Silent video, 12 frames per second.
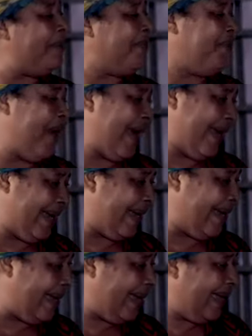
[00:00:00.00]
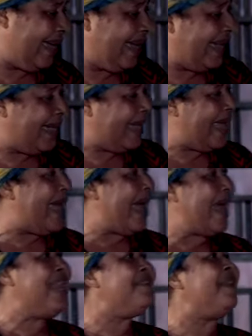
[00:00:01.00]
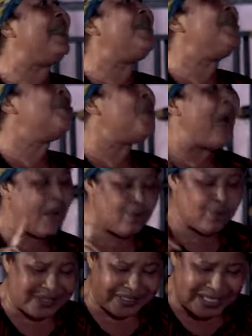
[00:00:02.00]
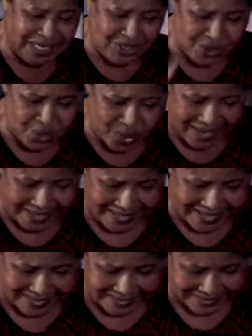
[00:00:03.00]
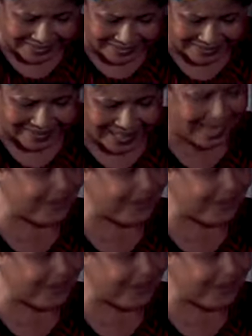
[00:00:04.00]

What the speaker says: No, I'm fine. I never knew I would see you again in